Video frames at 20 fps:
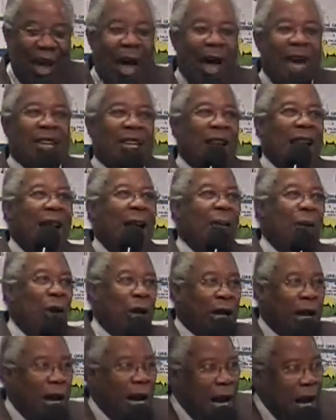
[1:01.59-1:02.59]
I said I'm
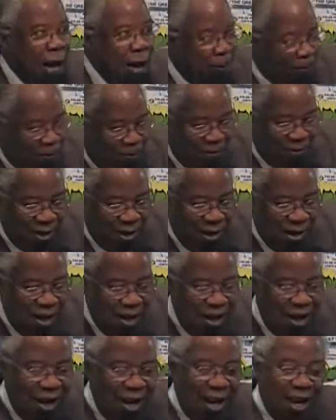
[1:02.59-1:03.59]
looking up.
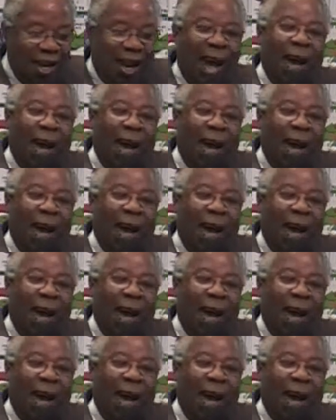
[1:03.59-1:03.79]
Amen.